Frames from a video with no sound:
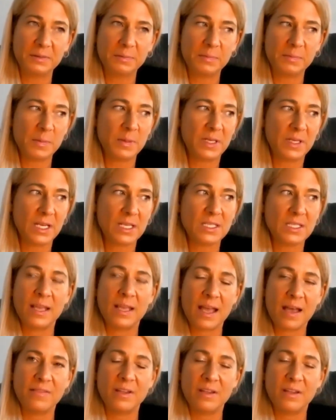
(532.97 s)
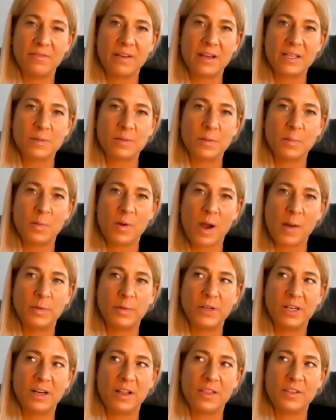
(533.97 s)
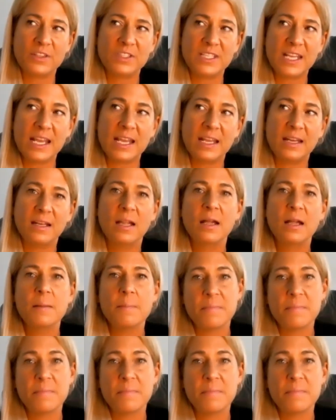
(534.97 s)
But because they have an investment property in another state,